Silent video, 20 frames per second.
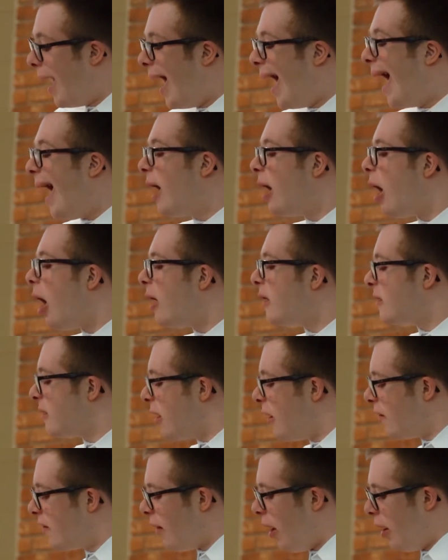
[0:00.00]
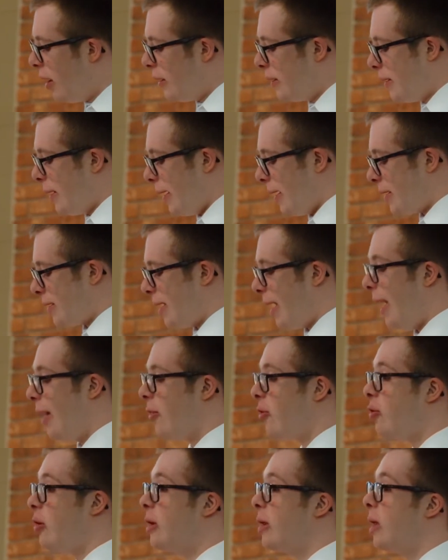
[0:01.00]
I also volunteer
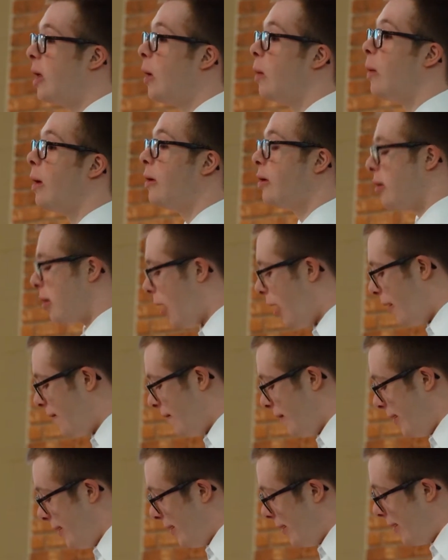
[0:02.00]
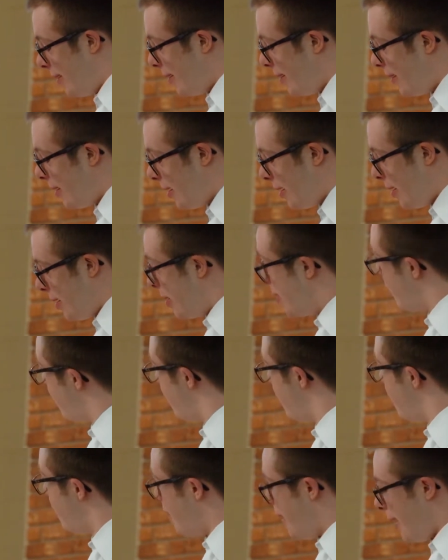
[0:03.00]
at 321 Coffee,
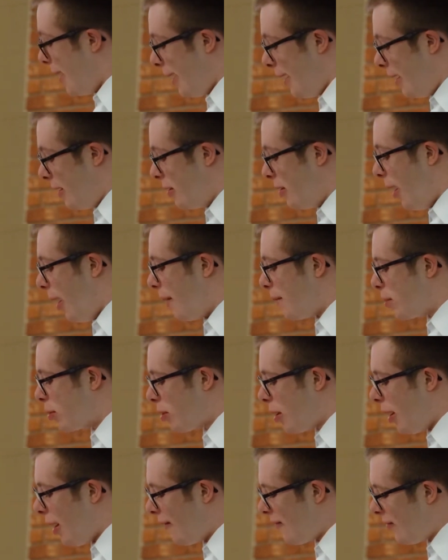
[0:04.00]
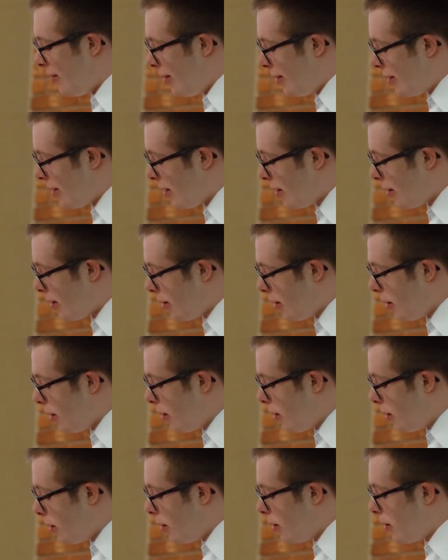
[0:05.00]
a nonprofit
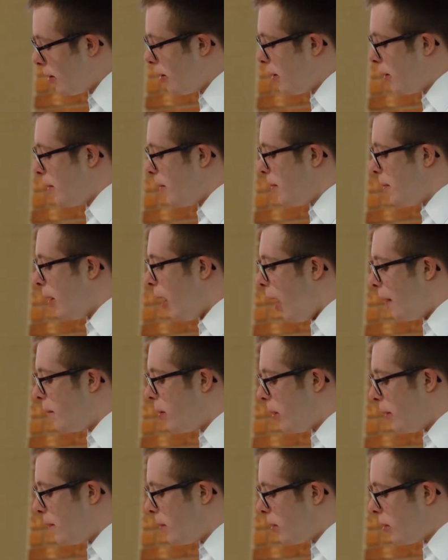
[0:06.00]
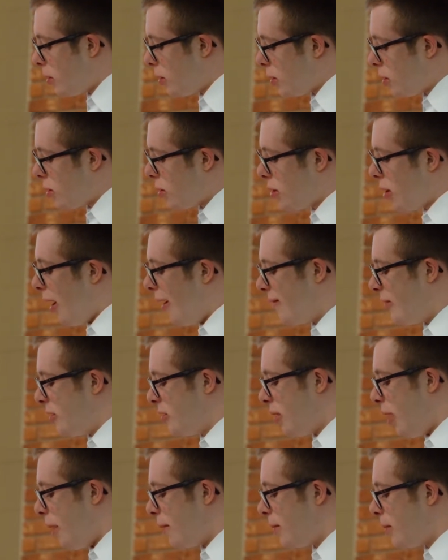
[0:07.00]
pop-up coffee
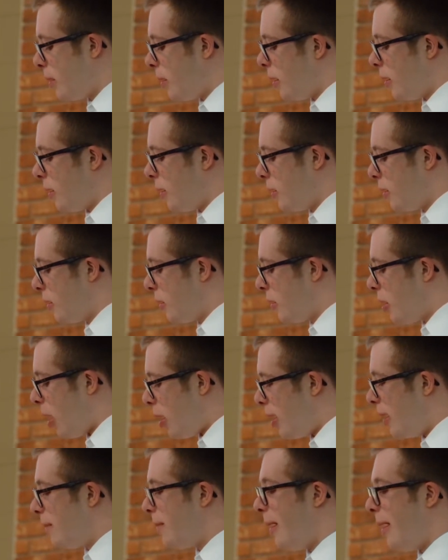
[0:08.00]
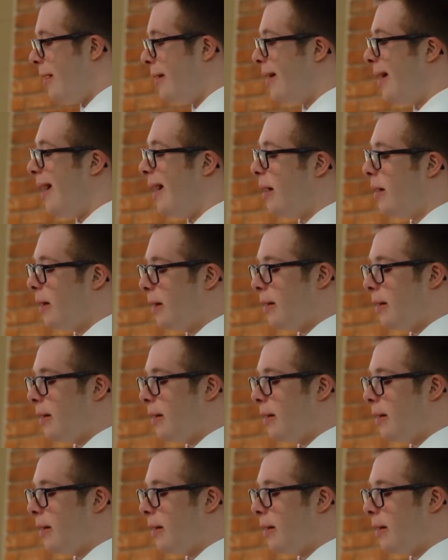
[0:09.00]
shop started by an